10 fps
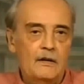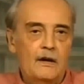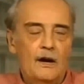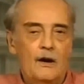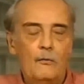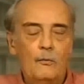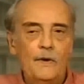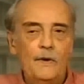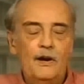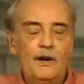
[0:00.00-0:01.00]
Uh,
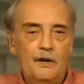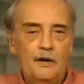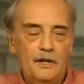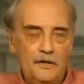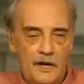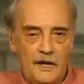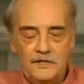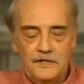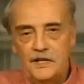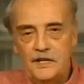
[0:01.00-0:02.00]
we are, in the
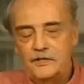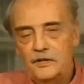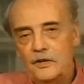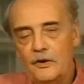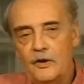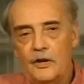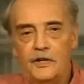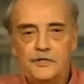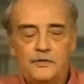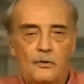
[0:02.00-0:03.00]
United States are
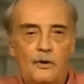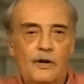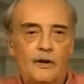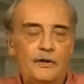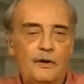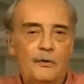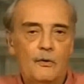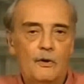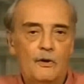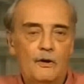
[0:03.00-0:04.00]
currently storing on the
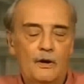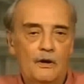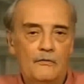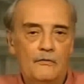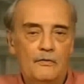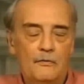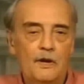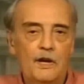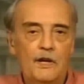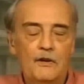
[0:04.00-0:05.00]
order of
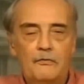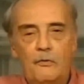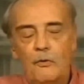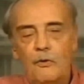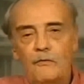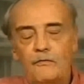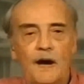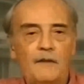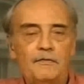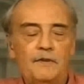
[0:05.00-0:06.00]
three to four,
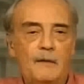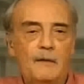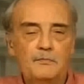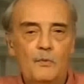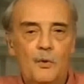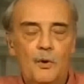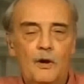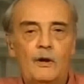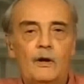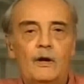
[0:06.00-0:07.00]
five times
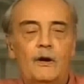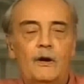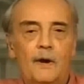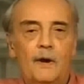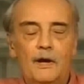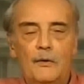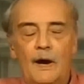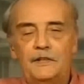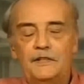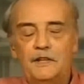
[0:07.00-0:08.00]
more
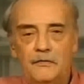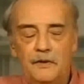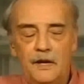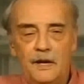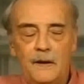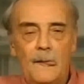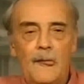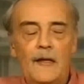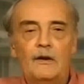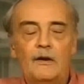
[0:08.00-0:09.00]
radioactivity
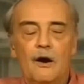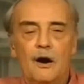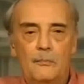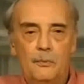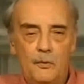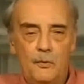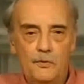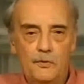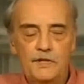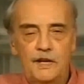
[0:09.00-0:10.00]
in our
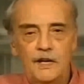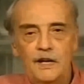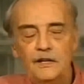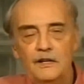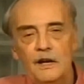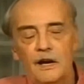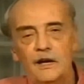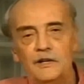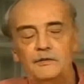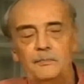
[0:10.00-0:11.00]
pools than in
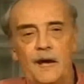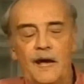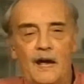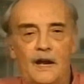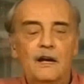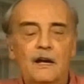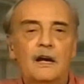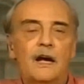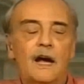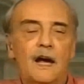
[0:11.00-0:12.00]
uh, Japan,
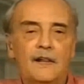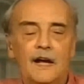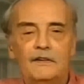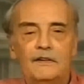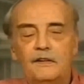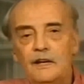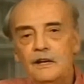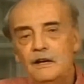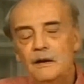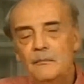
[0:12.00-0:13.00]
and that
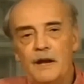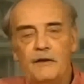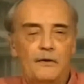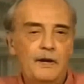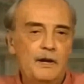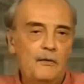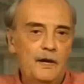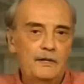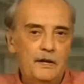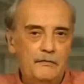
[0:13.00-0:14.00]
the amount of
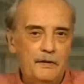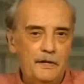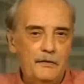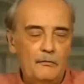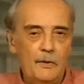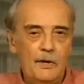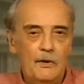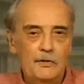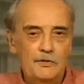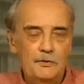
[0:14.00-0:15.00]
radioactivity that we
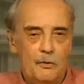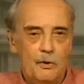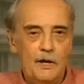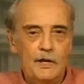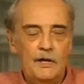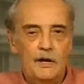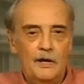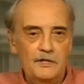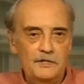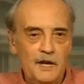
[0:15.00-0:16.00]
are storing in
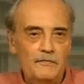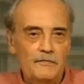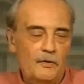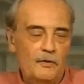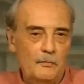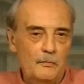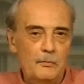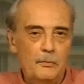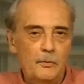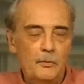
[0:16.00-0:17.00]
unsafe, vulnerable
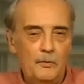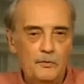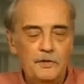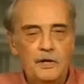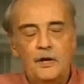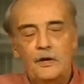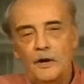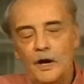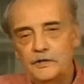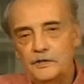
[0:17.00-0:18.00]
pools
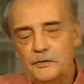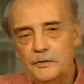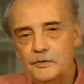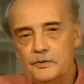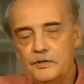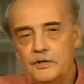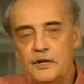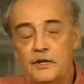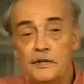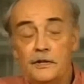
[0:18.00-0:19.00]
constitutes
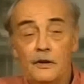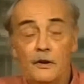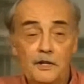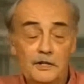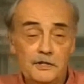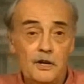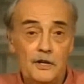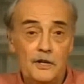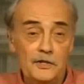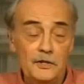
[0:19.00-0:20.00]
the largest
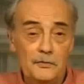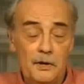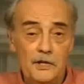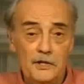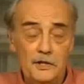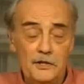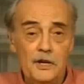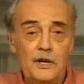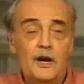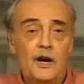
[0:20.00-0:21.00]
concentrations
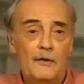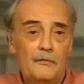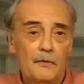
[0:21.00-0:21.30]
of